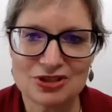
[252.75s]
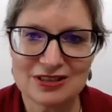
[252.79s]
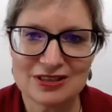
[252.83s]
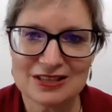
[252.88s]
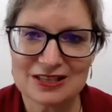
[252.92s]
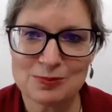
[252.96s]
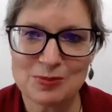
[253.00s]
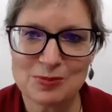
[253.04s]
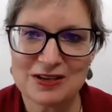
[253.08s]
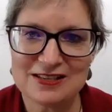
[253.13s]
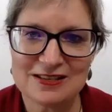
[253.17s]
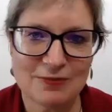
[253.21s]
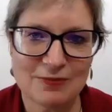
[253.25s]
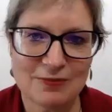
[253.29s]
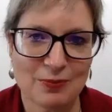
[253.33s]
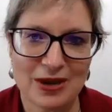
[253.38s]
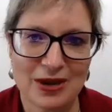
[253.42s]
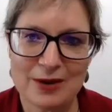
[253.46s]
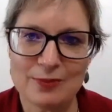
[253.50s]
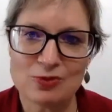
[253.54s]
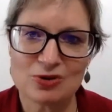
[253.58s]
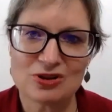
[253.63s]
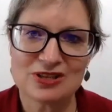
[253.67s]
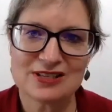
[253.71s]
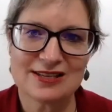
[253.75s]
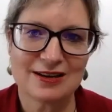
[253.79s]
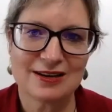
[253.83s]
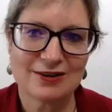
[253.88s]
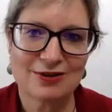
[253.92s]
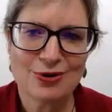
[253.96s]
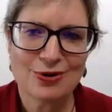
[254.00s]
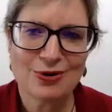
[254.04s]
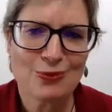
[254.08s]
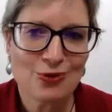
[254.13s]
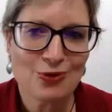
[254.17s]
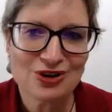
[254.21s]
at this piece of paper and said,
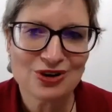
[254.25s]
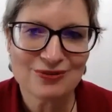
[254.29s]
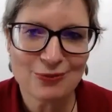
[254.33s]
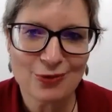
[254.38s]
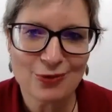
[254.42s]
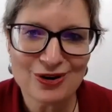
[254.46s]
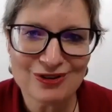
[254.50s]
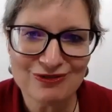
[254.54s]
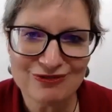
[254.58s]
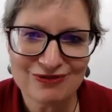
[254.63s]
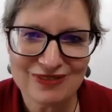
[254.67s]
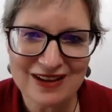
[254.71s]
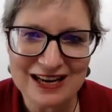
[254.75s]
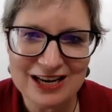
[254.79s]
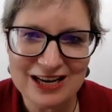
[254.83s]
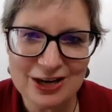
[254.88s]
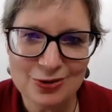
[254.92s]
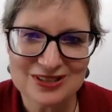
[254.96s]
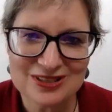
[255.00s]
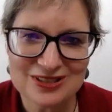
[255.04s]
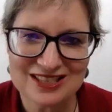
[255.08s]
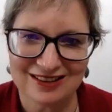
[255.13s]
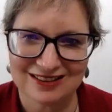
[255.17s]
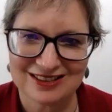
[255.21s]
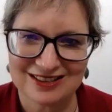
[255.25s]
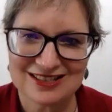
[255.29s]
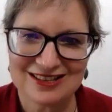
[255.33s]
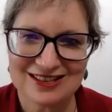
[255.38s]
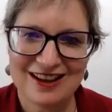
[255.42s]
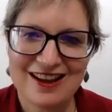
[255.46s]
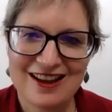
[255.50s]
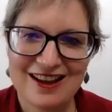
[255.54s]
what value is it?